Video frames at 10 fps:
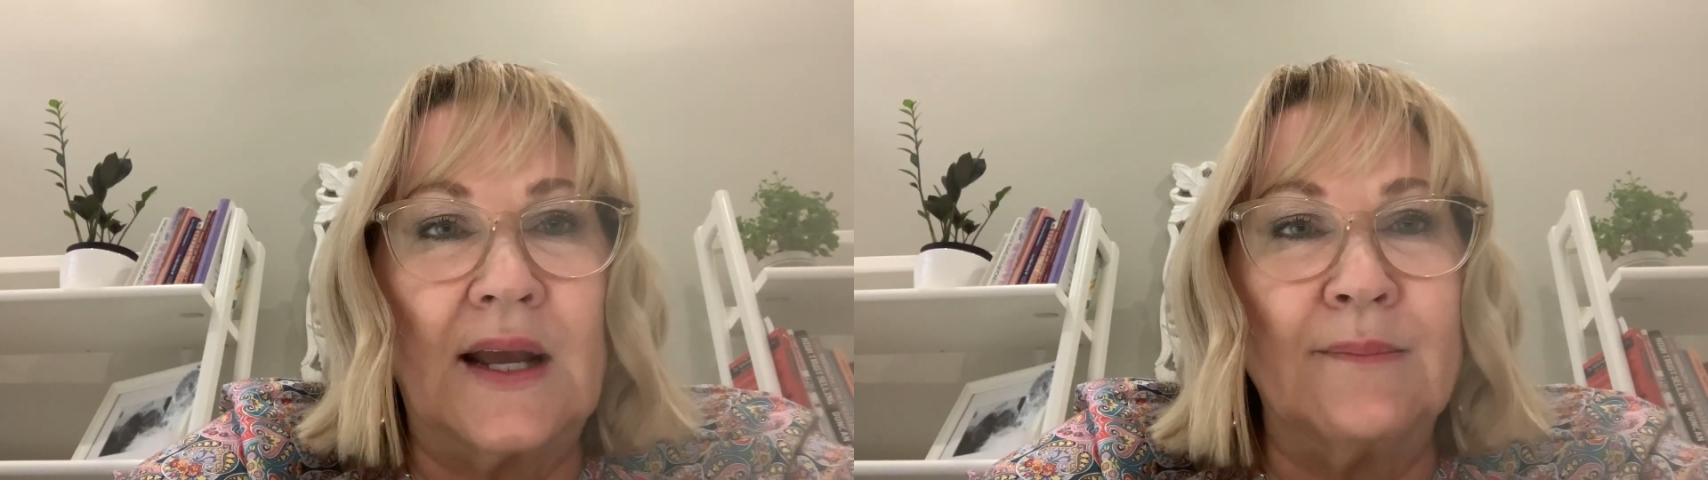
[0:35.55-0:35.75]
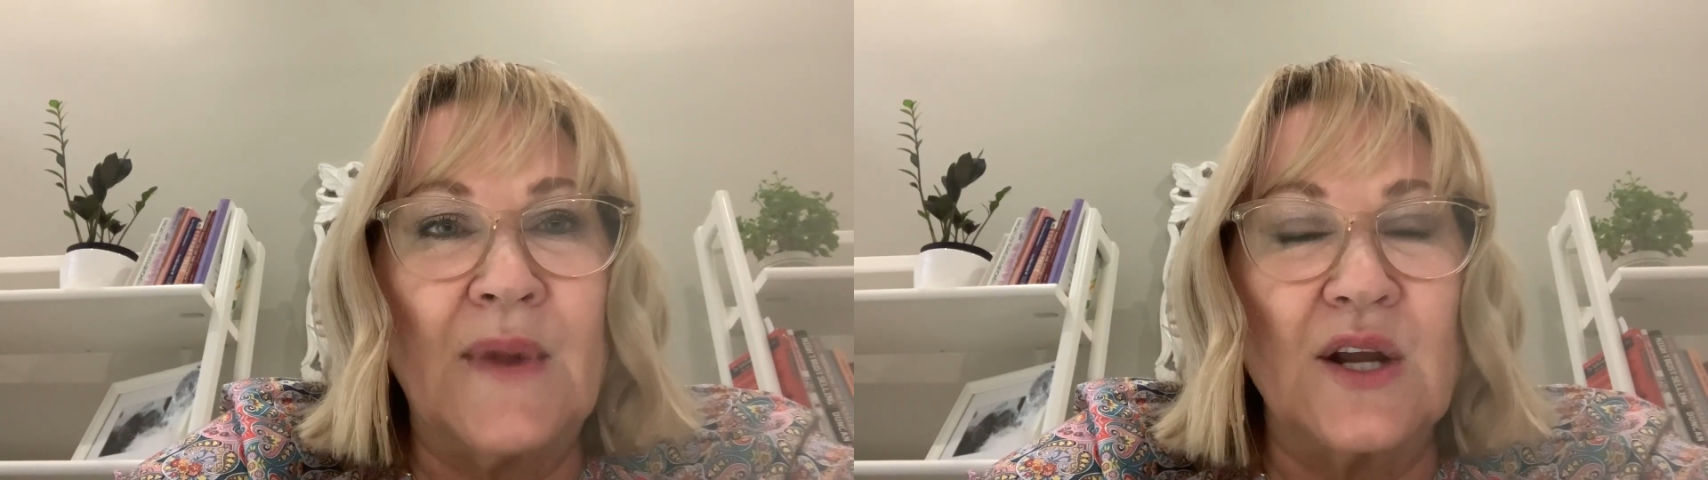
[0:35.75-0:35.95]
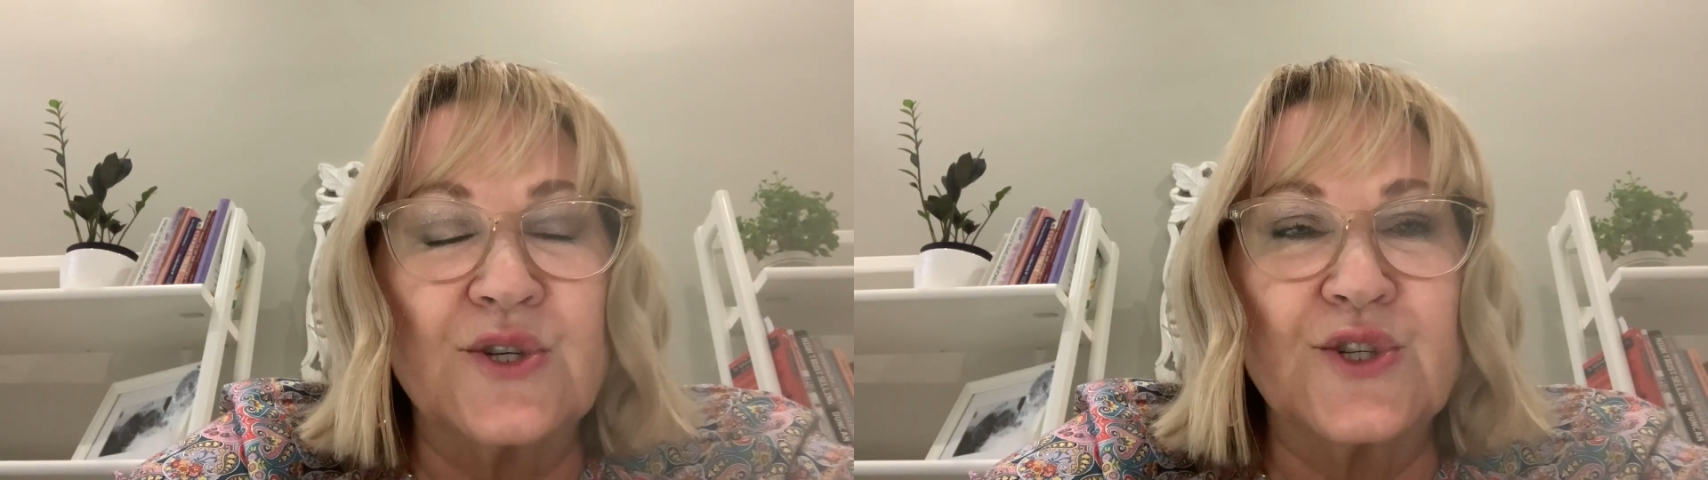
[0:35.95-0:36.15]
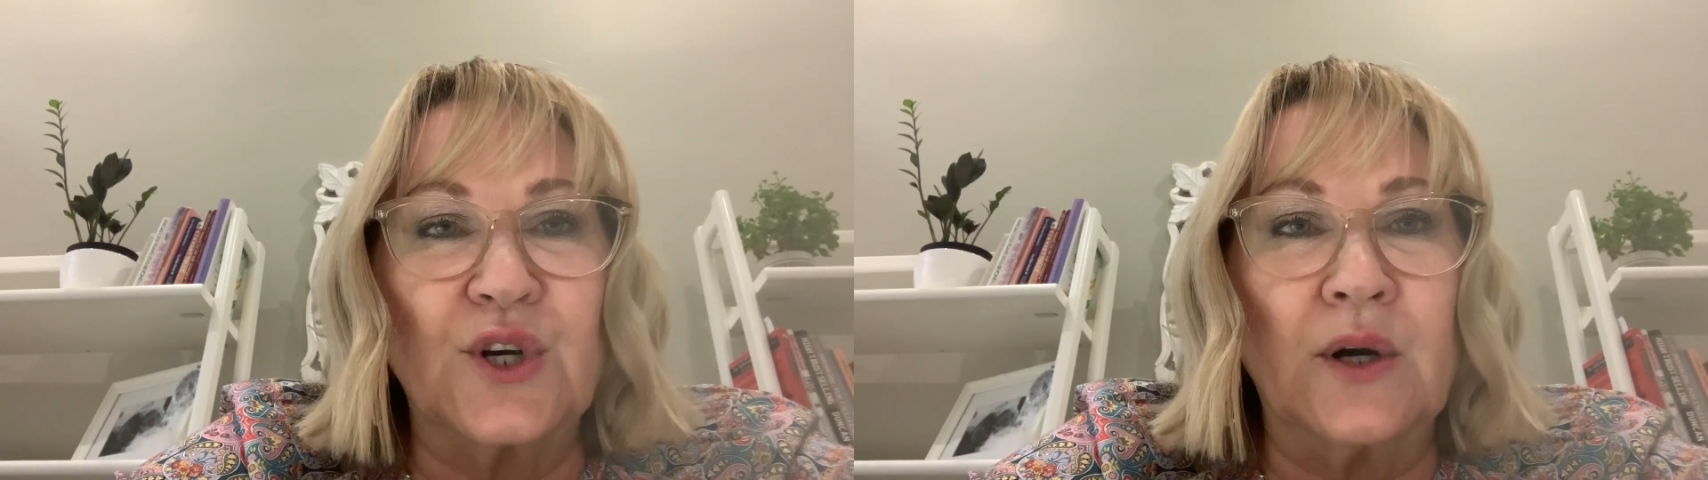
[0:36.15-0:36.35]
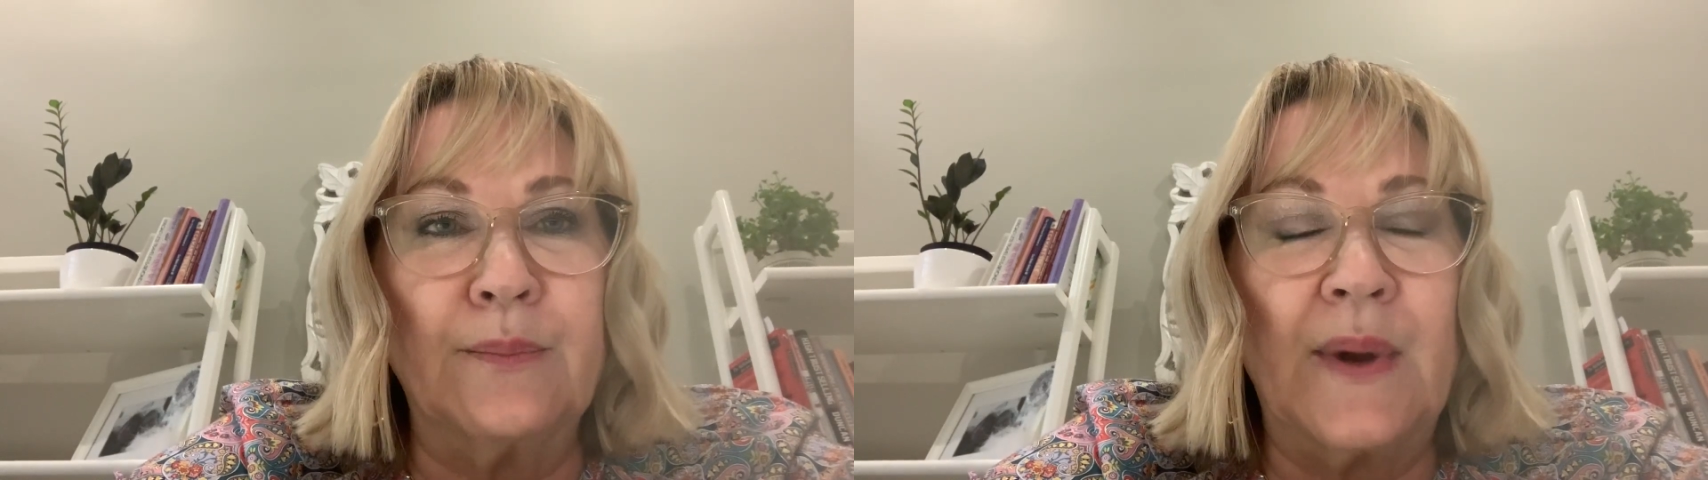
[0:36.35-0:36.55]
I'm not
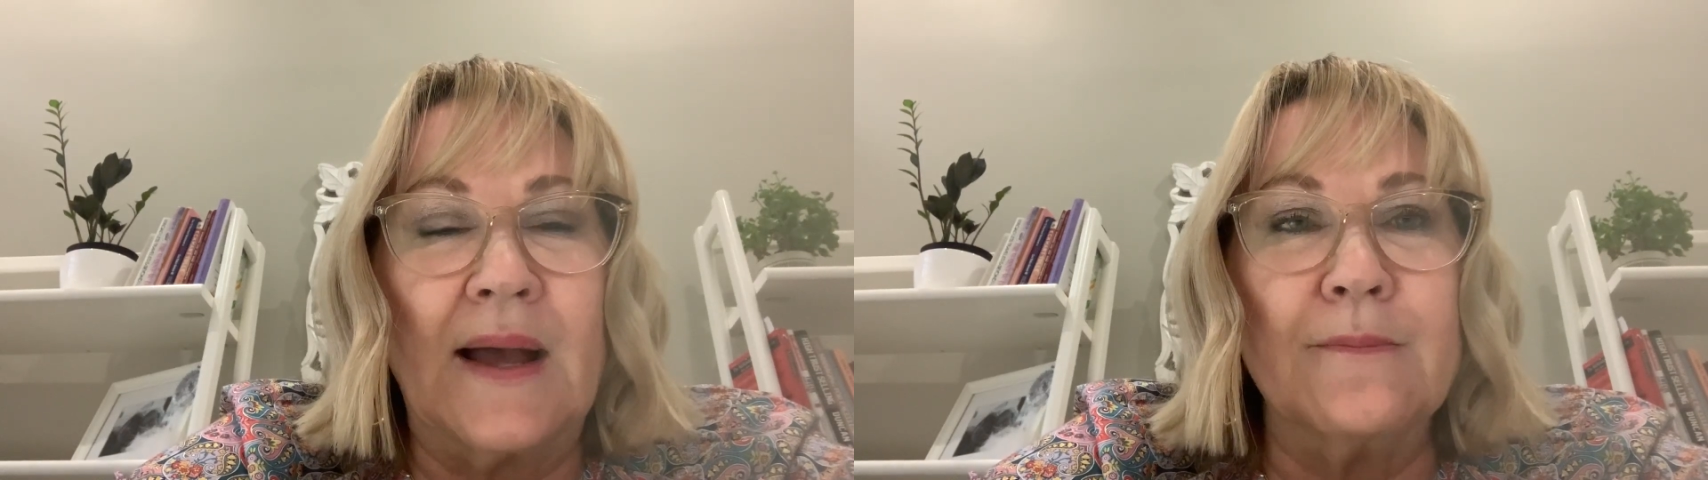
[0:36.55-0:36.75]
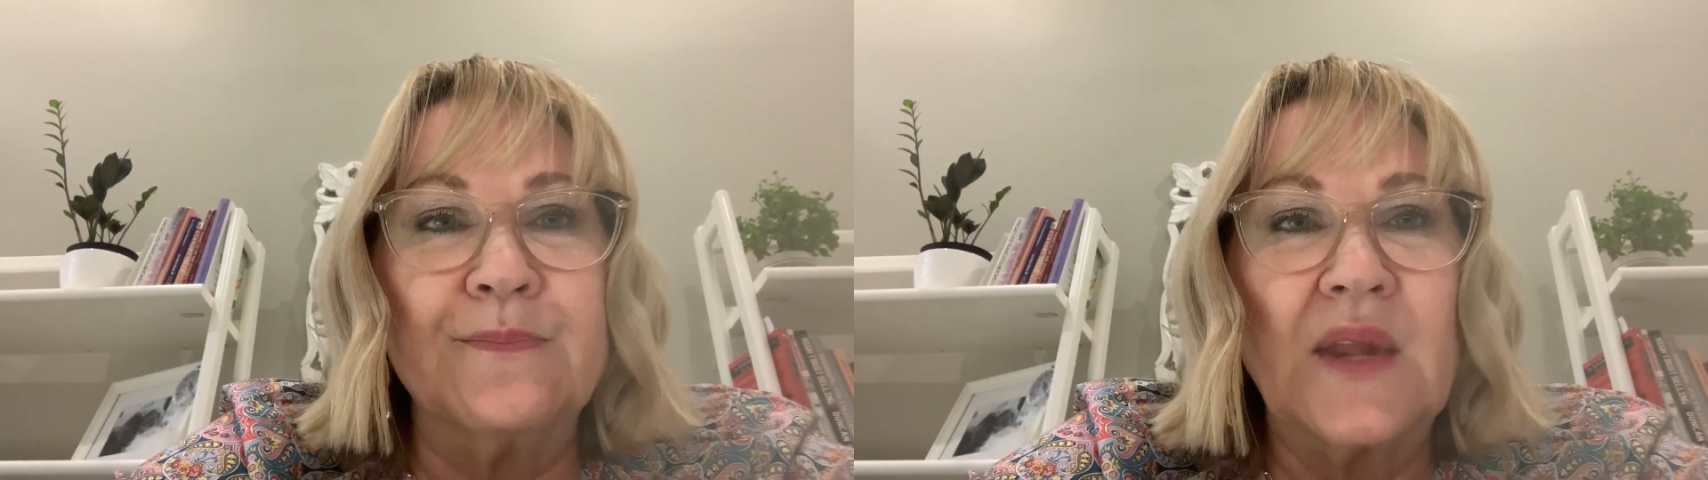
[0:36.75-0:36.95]
sure, but